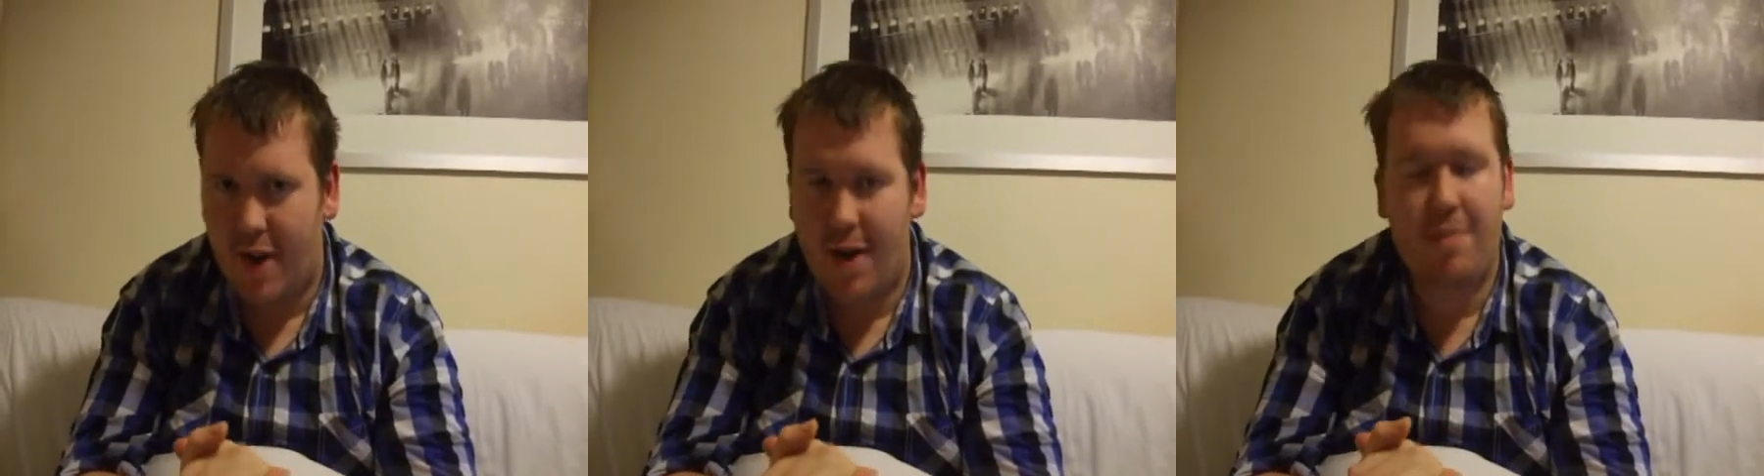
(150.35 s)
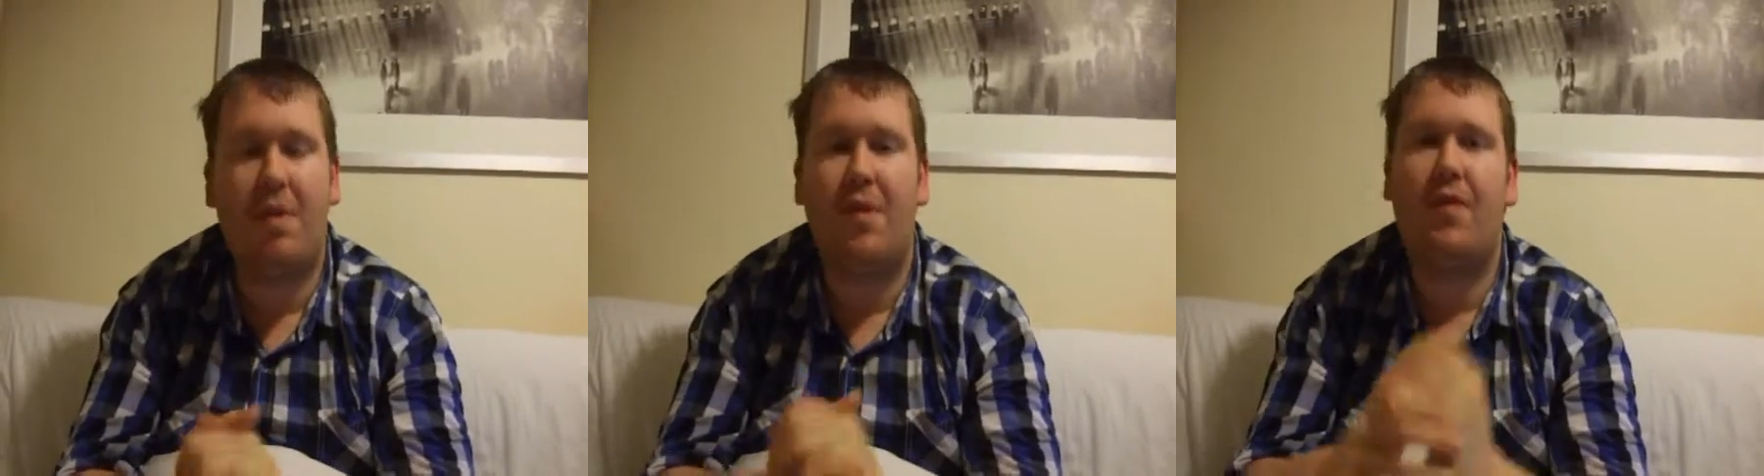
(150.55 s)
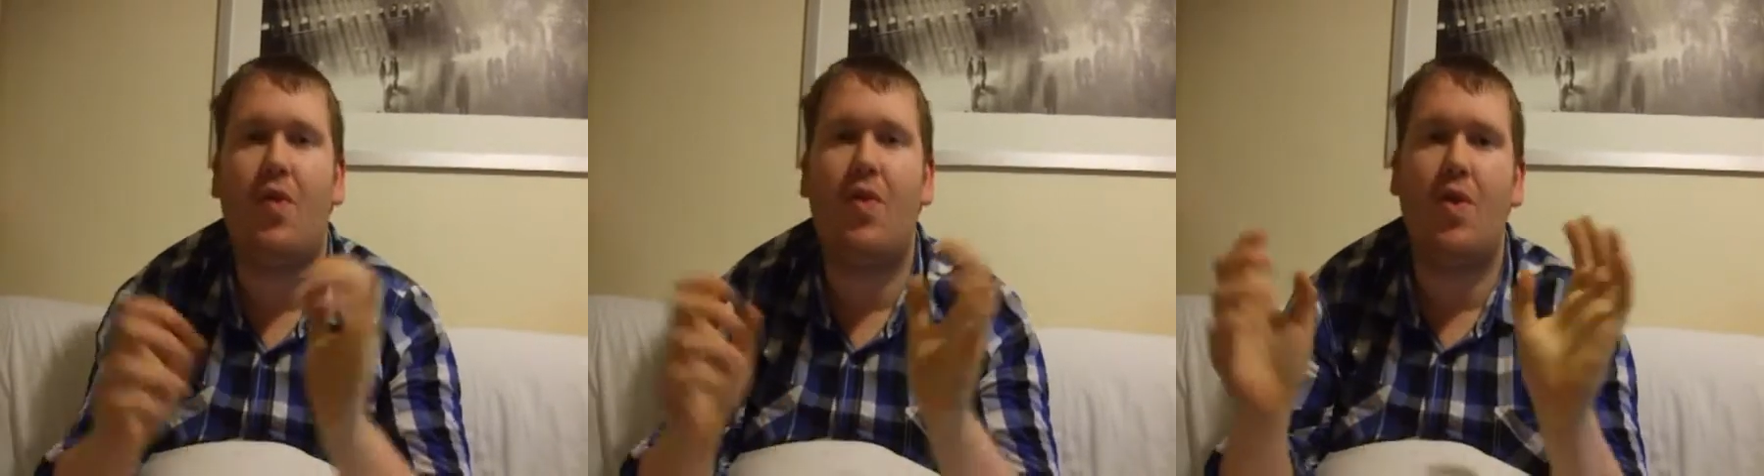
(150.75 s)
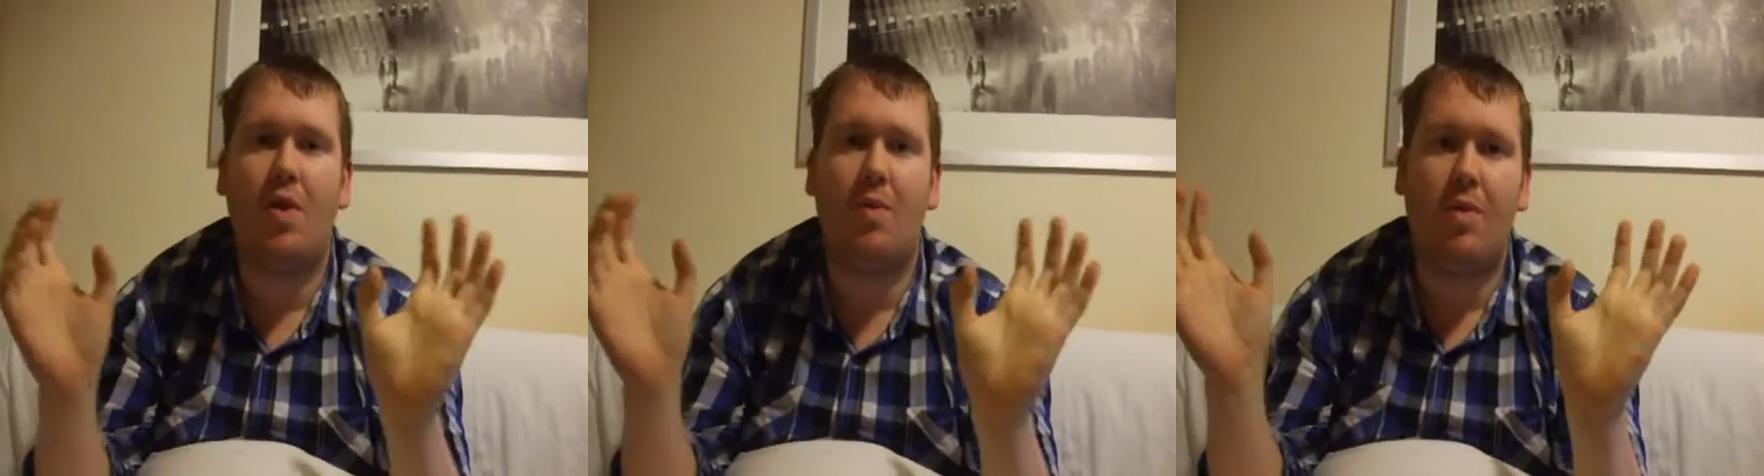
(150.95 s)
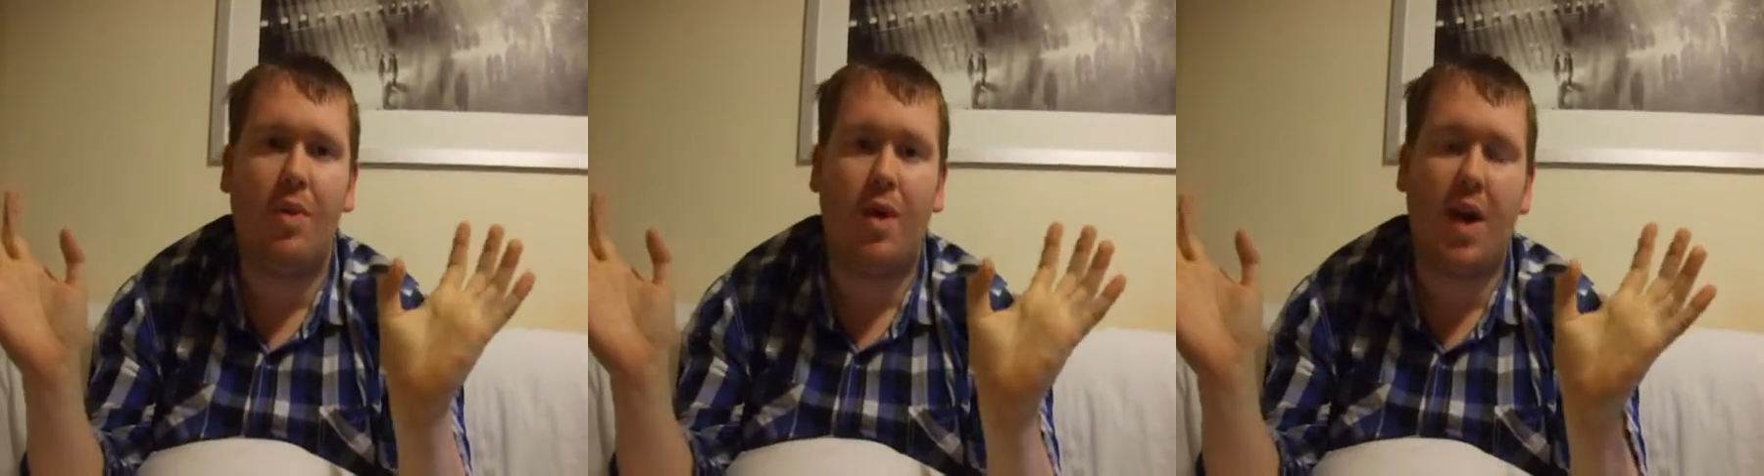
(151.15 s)
And before
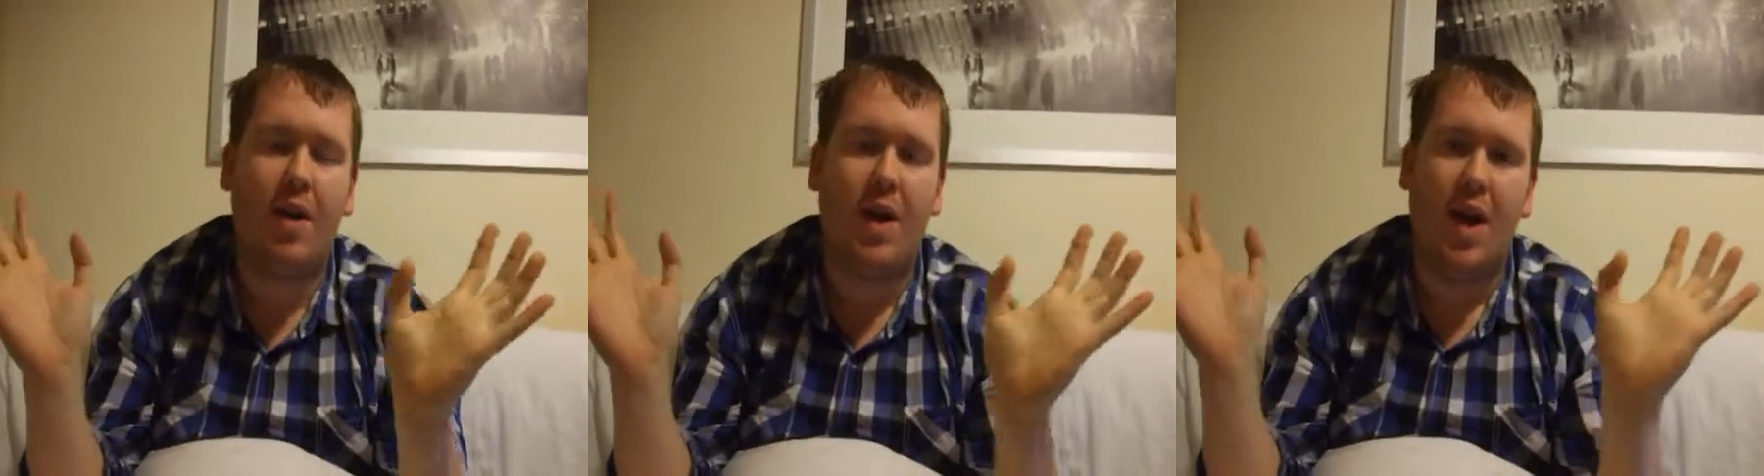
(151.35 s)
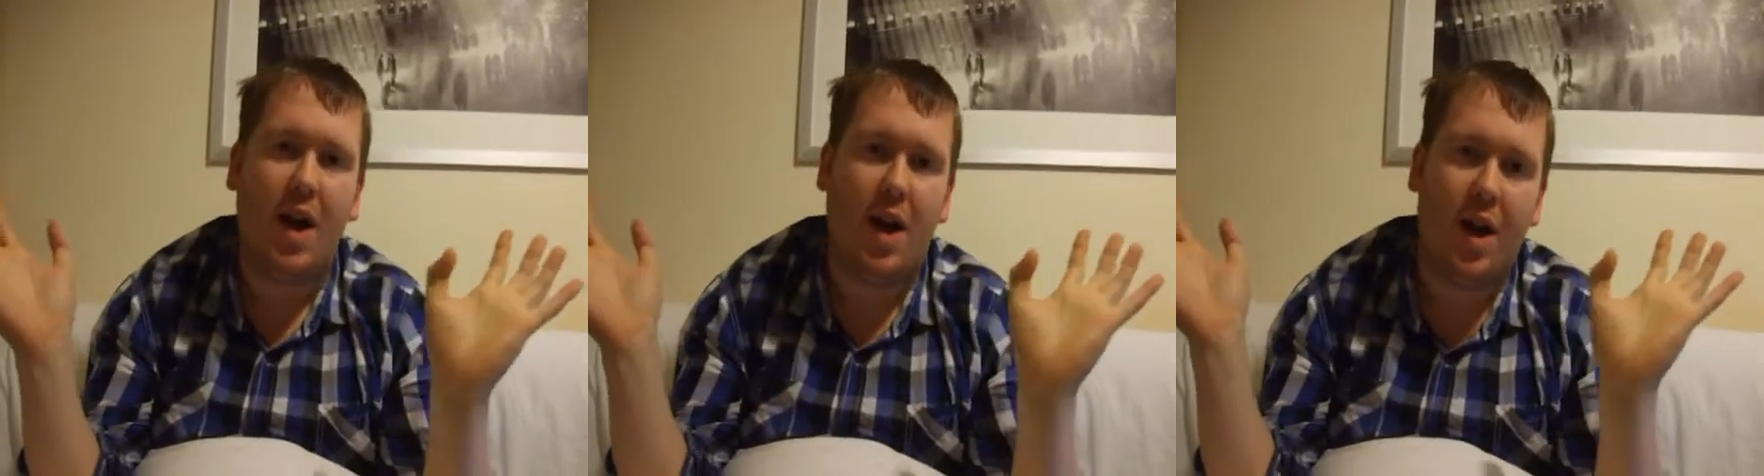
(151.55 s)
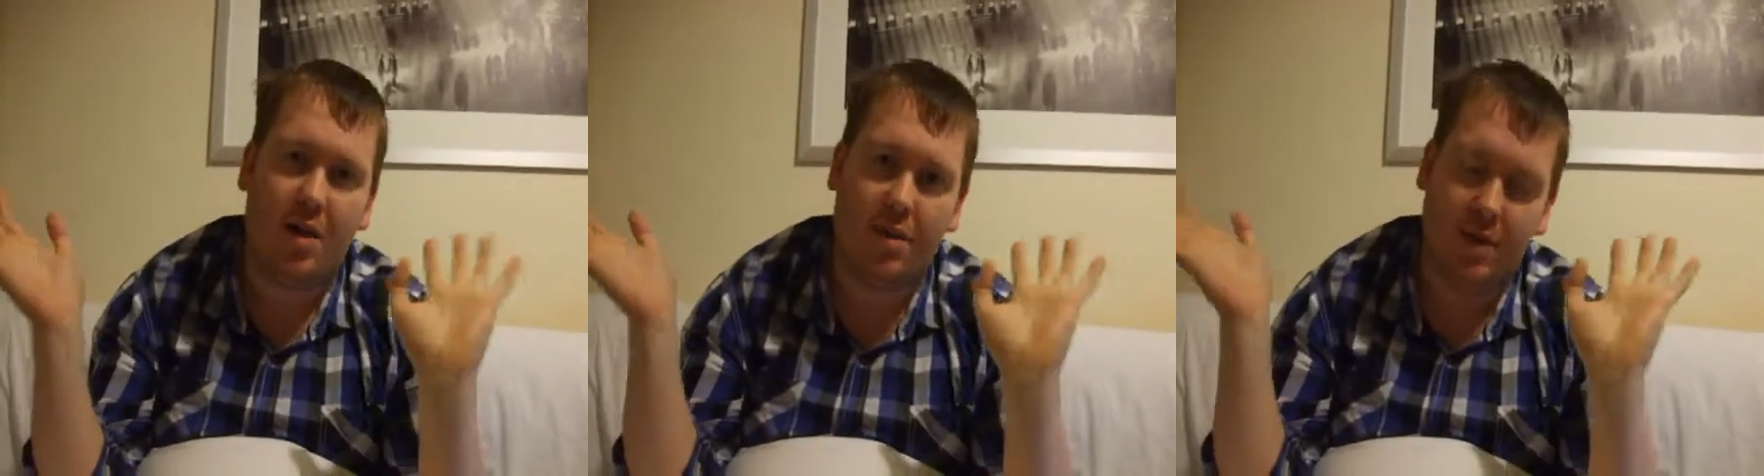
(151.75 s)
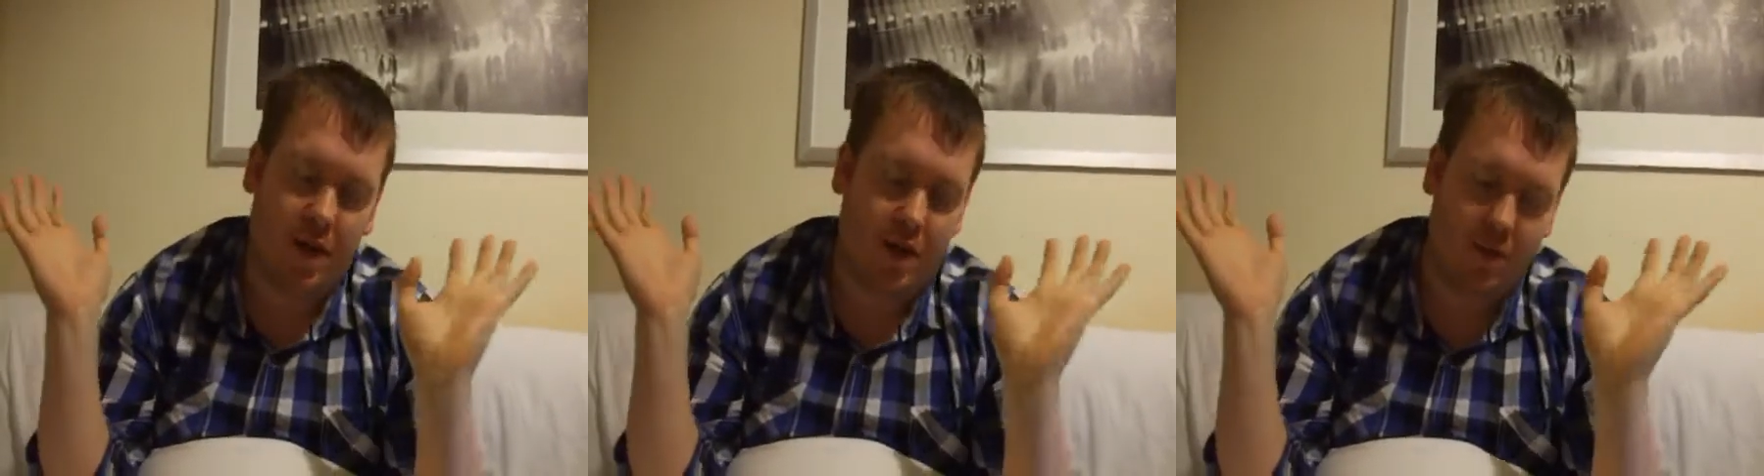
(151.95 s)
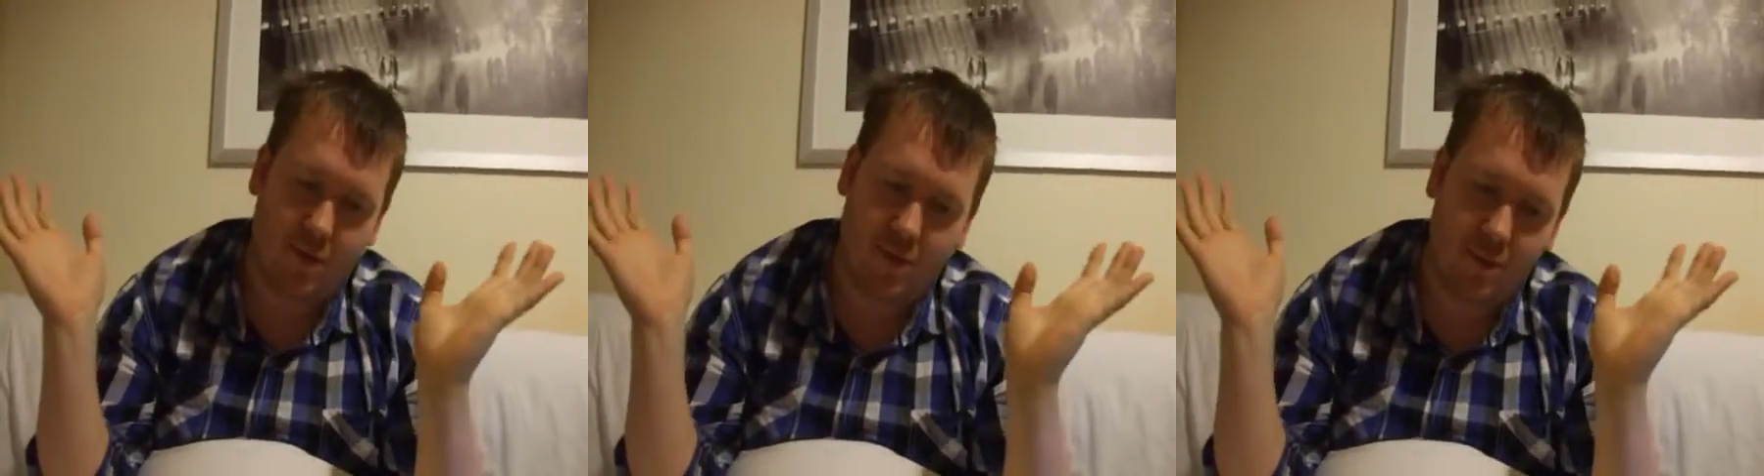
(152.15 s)
you all go, oh no,